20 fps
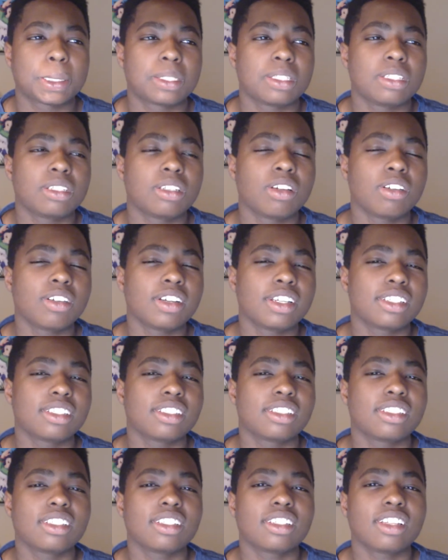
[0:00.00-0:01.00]
You know what?
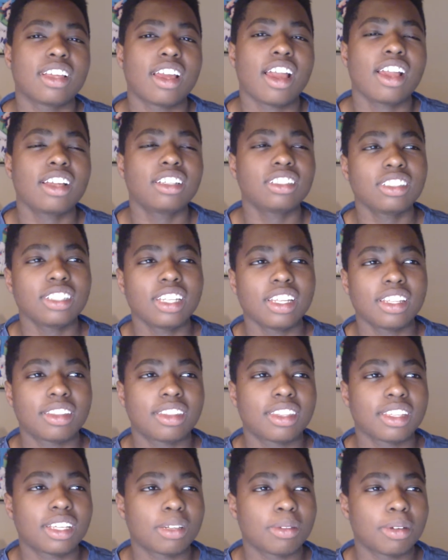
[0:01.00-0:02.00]
Actually, when I'm
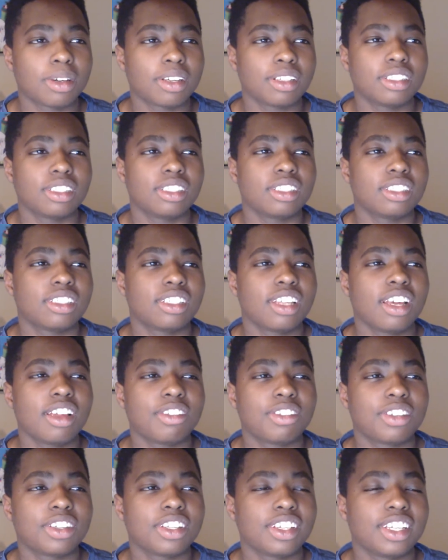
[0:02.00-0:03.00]
thinking about it,
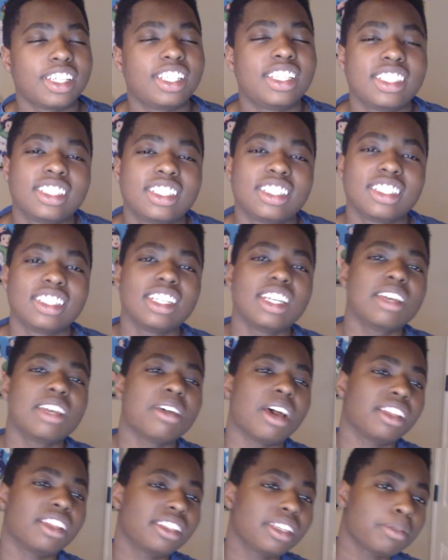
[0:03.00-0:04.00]
not really.
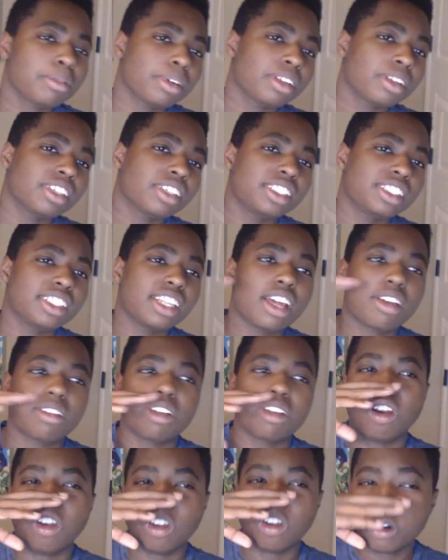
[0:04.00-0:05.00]
I think Metal Lee did have
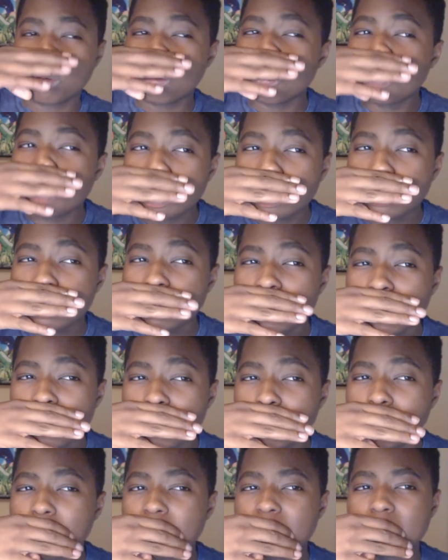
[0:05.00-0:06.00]
a little bit of
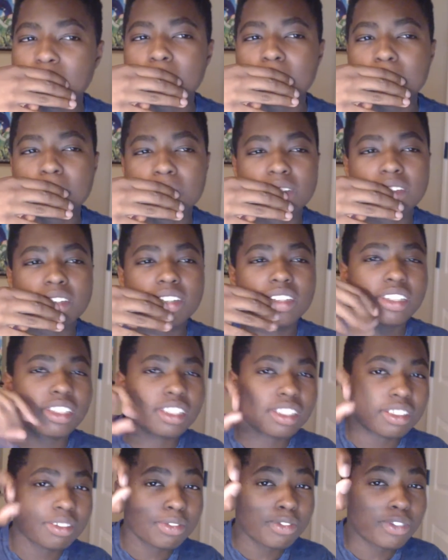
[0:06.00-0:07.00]
development, but
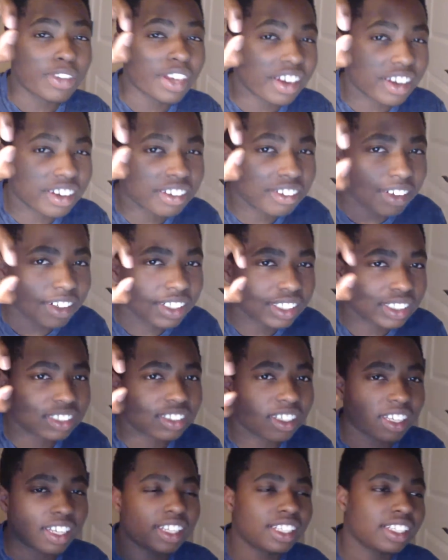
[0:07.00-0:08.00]
very, very
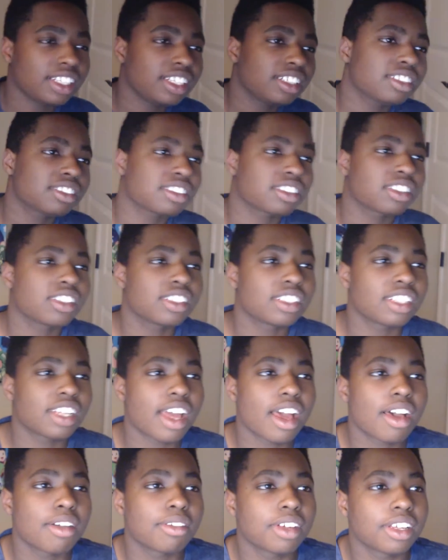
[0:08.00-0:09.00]
slight. He just learned to
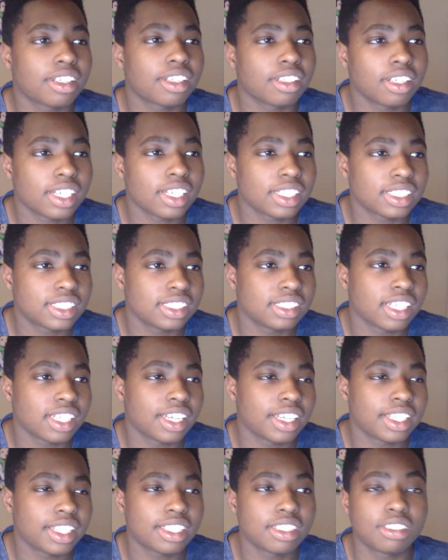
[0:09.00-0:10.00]
have like less
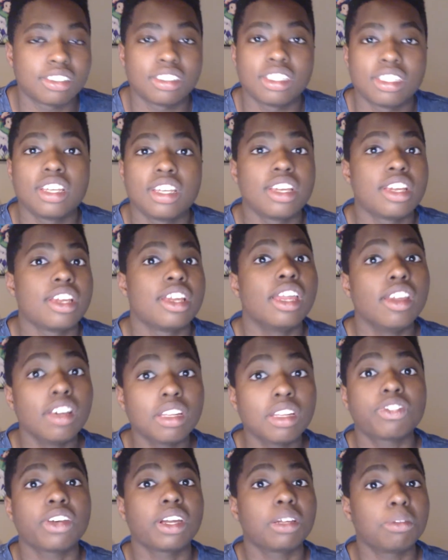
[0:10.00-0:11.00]
anxiety because he
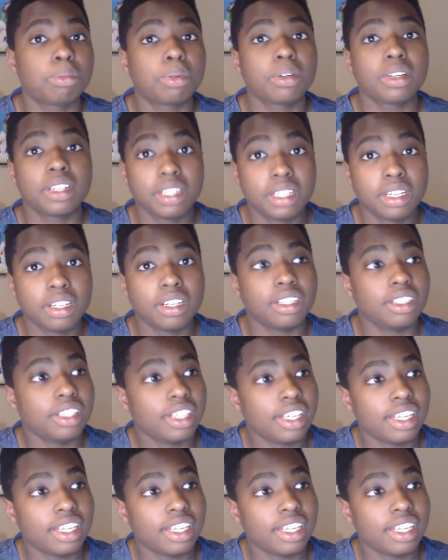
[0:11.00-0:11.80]
was fighting pretty good